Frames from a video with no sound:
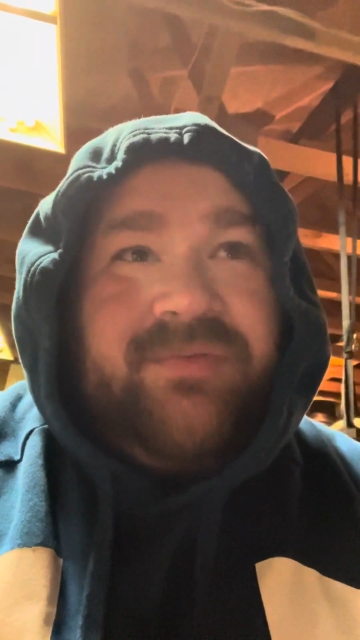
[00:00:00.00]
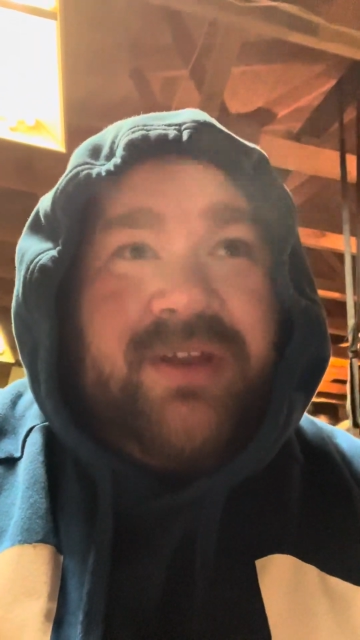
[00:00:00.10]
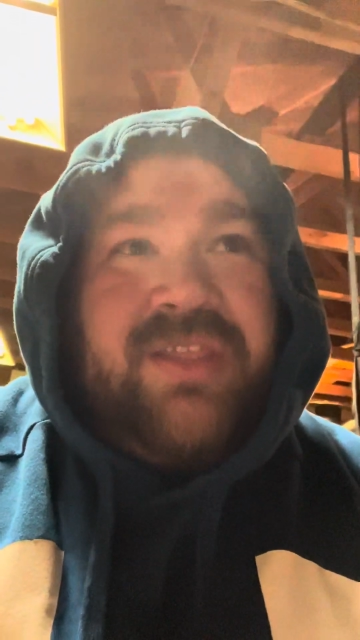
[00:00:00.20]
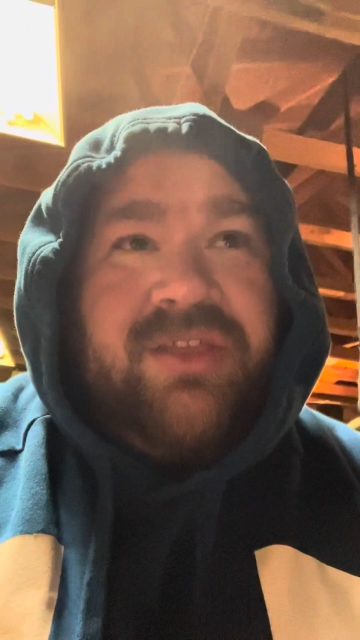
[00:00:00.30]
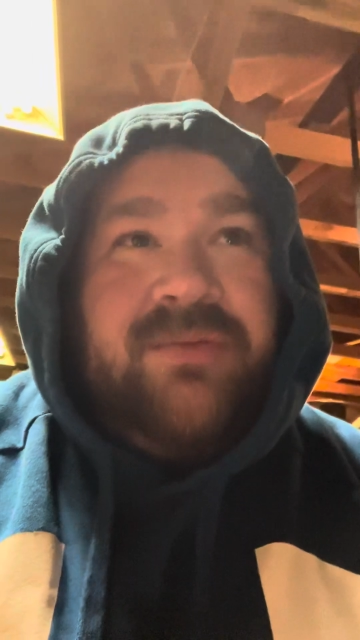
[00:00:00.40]
I've
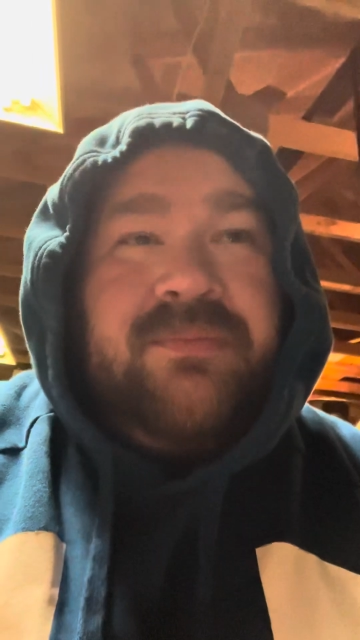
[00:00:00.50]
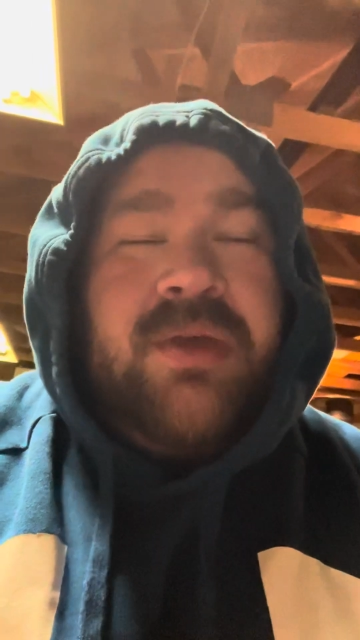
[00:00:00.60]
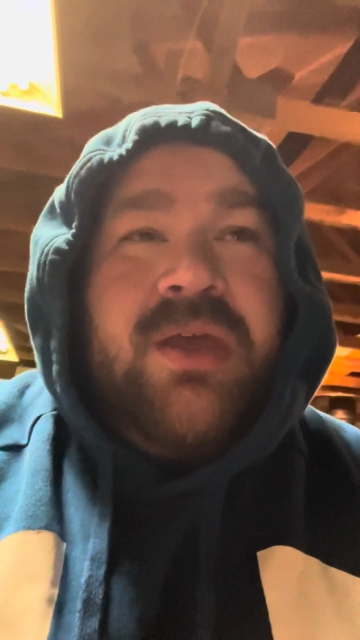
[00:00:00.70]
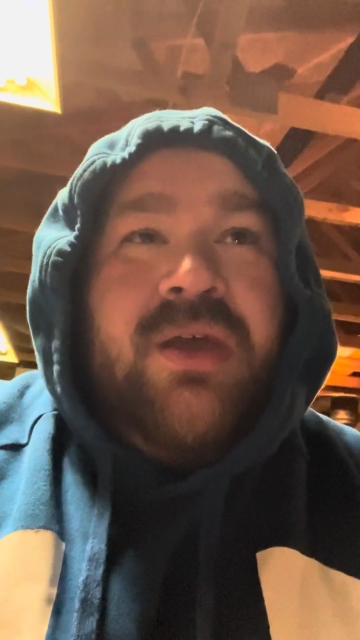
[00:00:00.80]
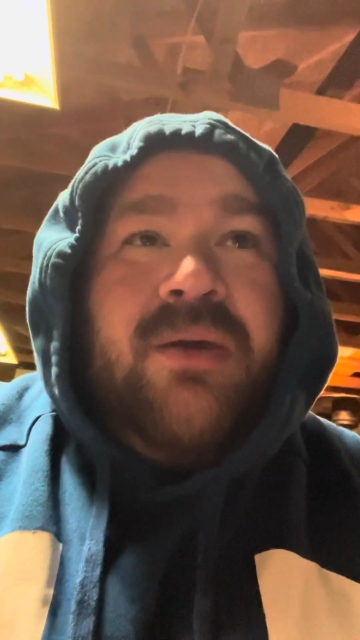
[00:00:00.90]
done
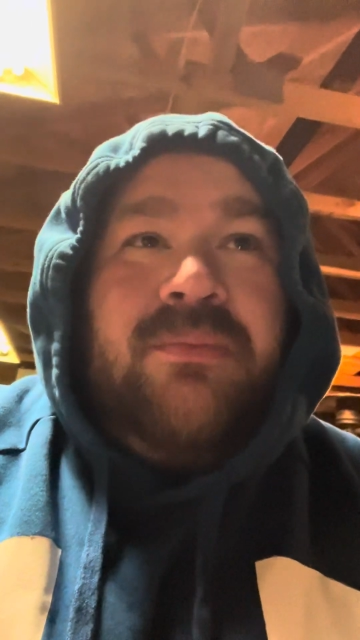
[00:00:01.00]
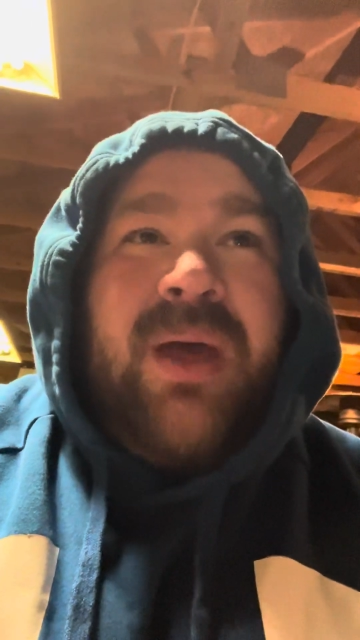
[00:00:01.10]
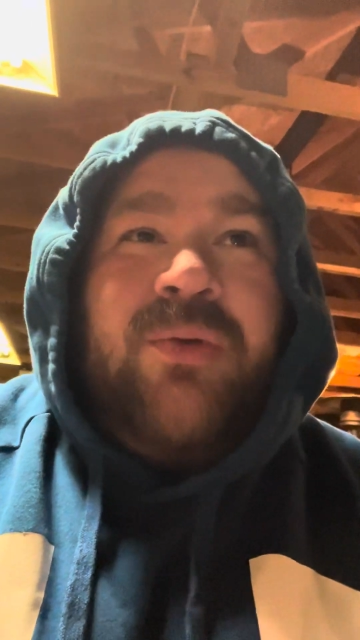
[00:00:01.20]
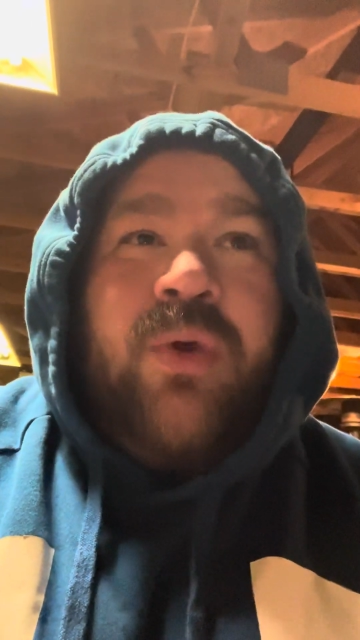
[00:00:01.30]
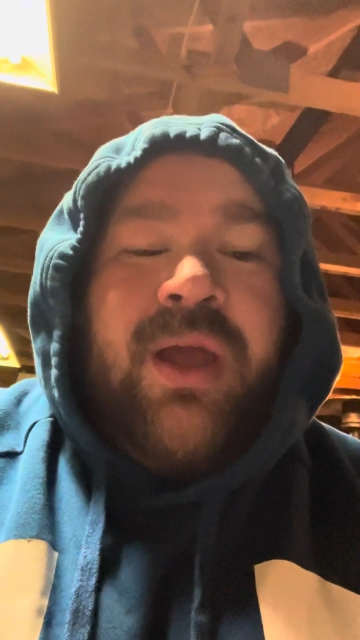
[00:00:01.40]
some
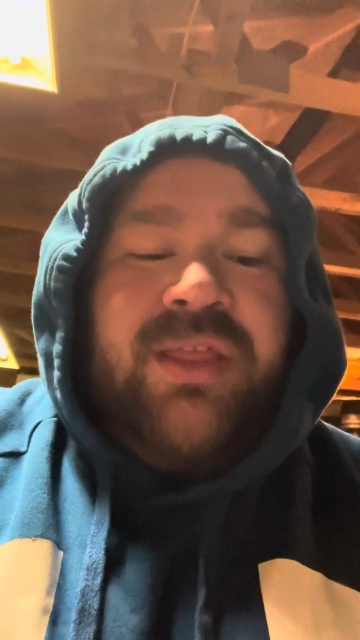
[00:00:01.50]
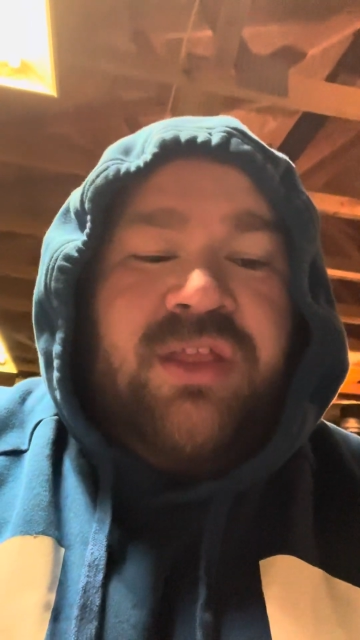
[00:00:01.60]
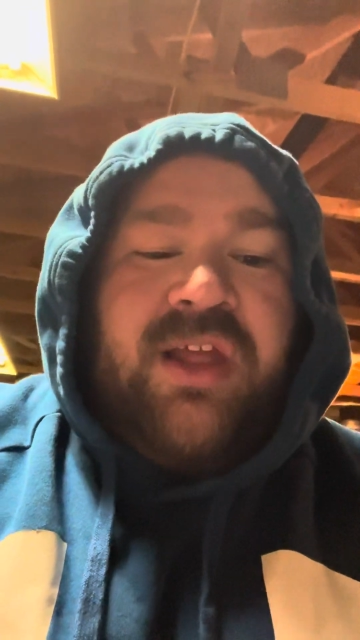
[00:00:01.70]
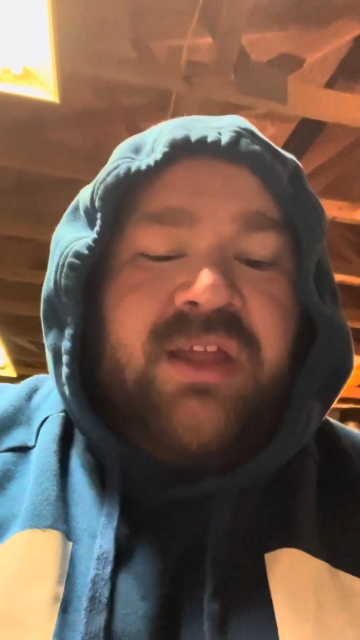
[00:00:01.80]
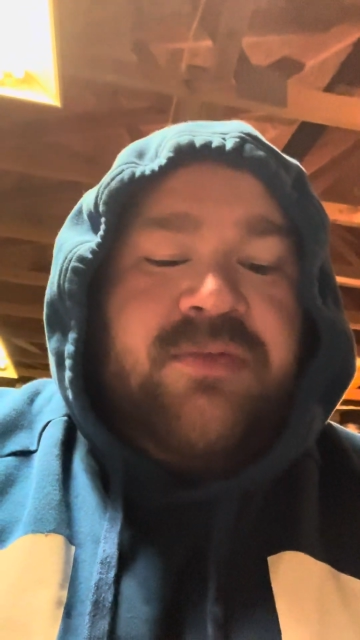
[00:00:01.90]
mud
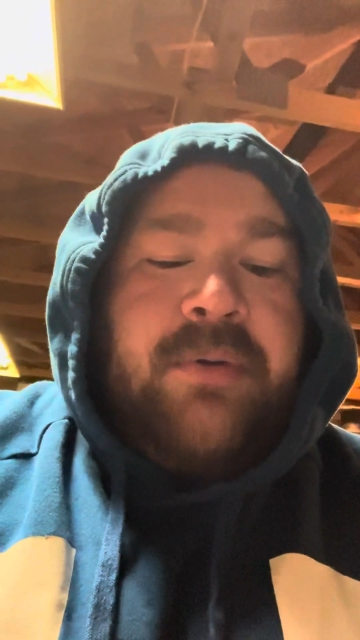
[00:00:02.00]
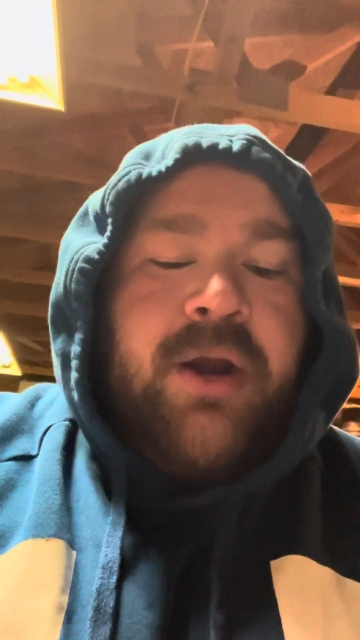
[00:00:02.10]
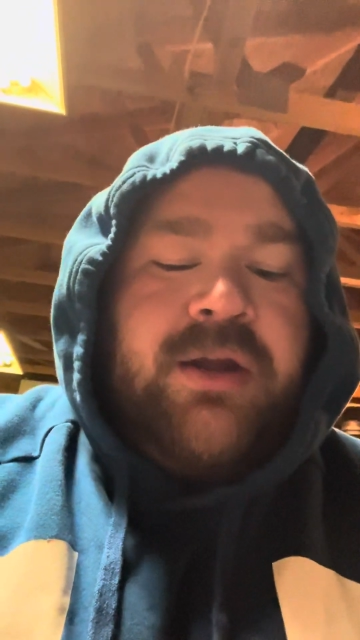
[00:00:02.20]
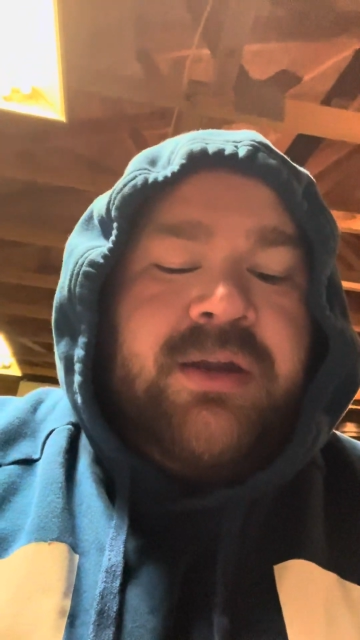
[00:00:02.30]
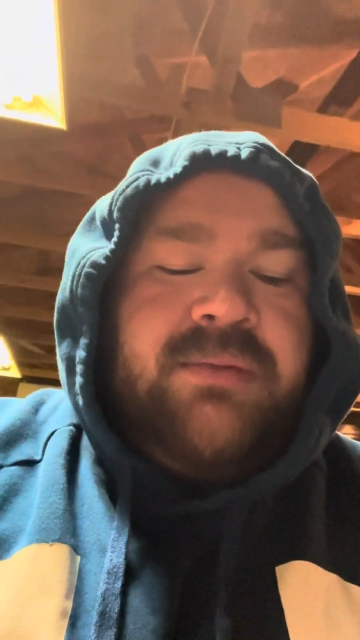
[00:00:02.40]
runs like
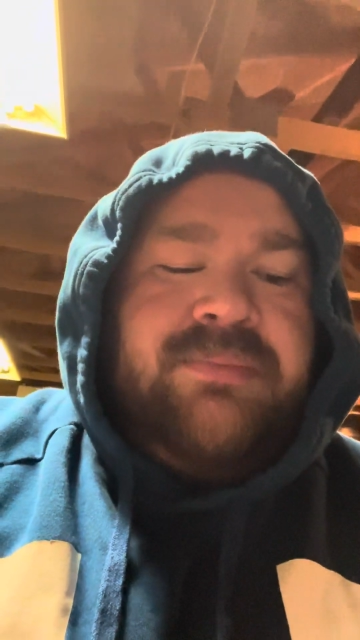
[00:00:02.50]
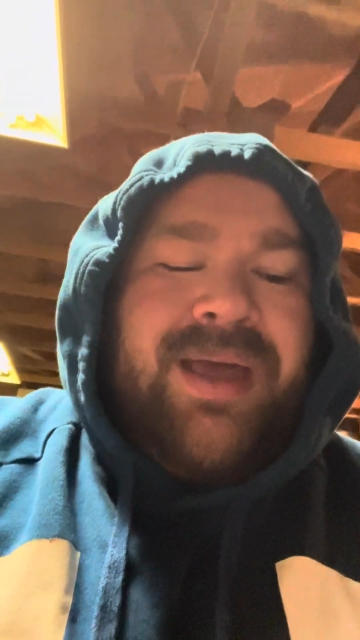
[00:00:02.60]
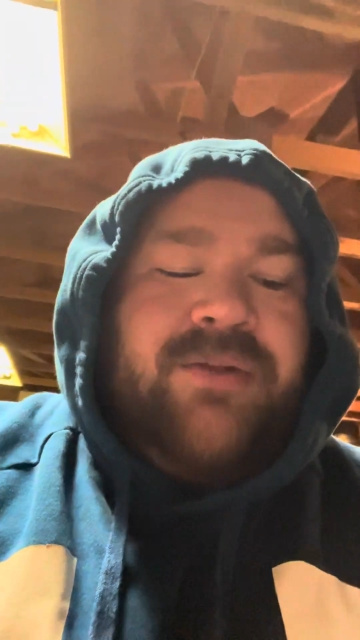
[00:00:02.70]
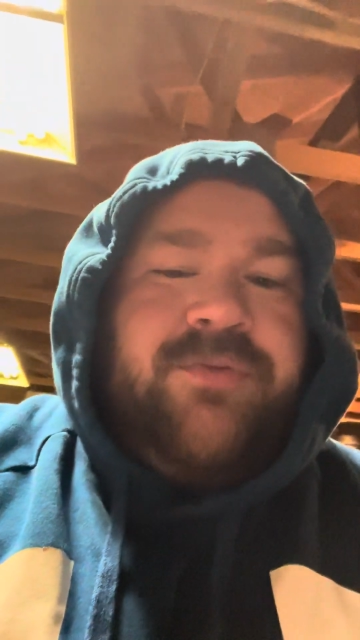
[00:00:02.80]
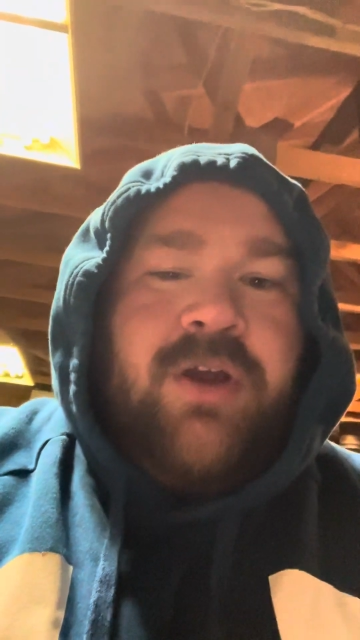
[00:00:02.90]
Spartan and
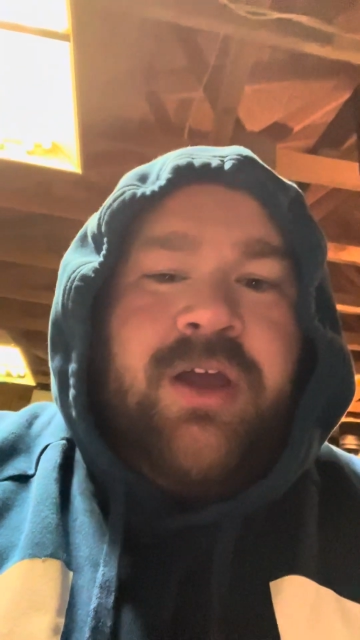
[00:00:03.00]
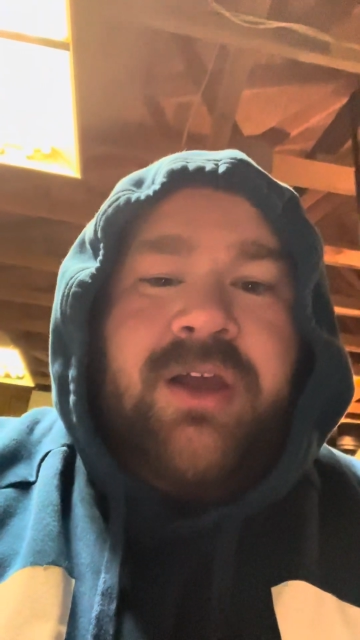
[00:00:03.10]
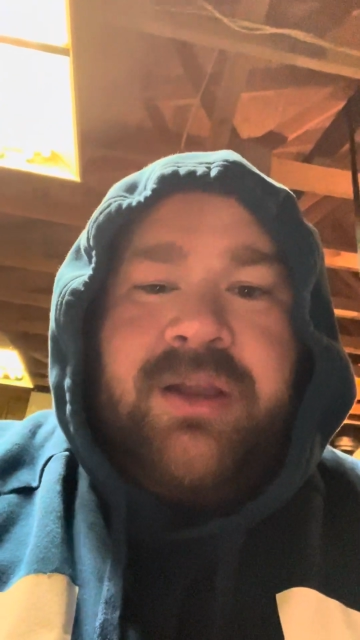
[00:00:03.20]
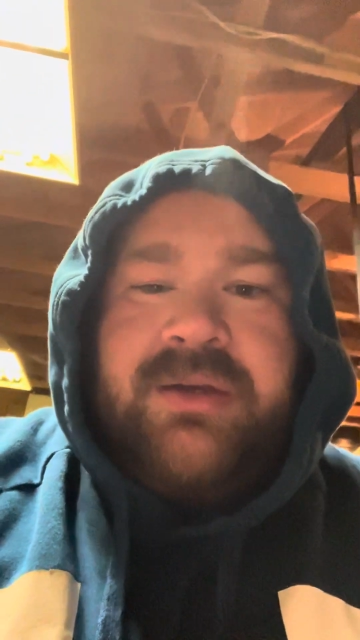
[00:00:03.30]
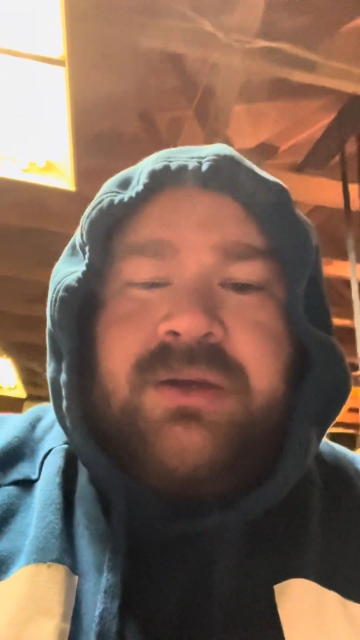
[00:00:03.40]
Battle
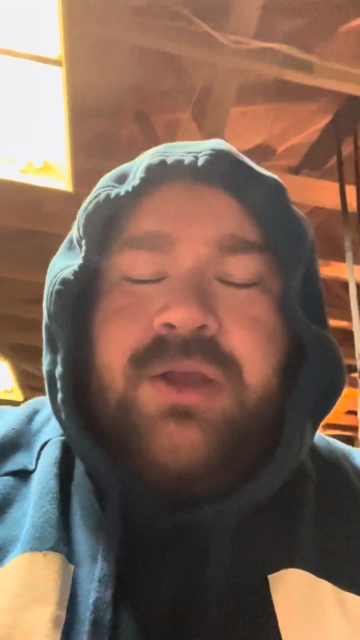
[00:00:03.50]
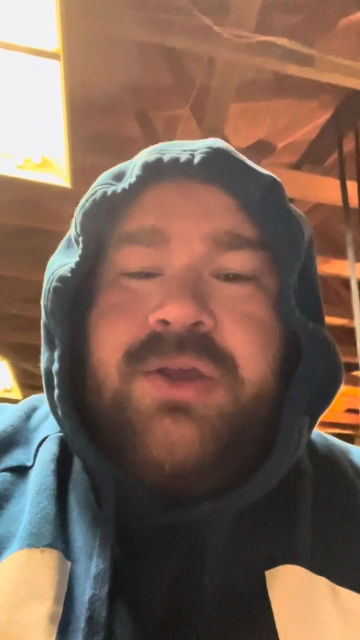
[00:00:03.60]
Frog and